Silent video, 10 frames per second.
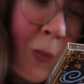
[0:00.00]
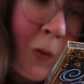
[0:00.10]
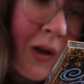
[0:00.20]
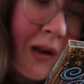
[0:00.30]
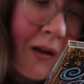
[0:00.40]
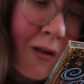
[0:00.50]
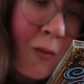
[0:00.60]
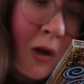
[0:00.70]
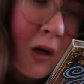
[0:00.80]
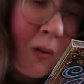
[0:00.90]
we need
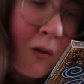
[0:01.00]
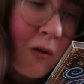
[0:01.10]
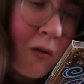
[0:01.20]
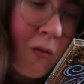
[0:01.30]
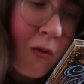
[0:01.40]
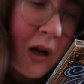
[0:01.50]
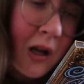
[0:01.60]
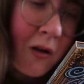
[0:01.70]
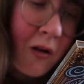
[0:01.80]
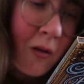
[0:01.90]
some heroes and
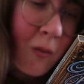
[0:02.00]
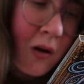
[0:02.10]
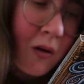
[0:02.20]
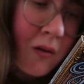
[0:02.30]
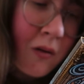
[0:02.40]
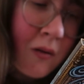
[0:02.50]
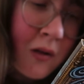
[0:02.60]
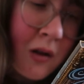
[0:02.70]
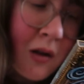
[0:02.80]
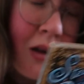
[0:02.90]
really good as well.
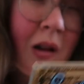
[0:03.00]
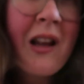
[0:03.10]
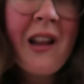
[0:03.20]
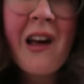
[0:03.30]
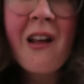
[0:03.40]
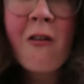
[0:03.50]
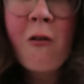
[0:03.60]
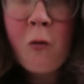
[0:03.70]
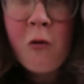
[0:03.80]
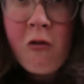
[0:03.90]
There's
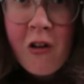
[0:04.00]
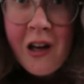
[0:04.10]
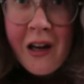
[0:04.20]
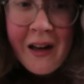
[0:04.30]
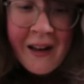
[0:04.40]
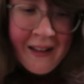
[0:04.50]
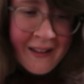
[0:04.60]
three.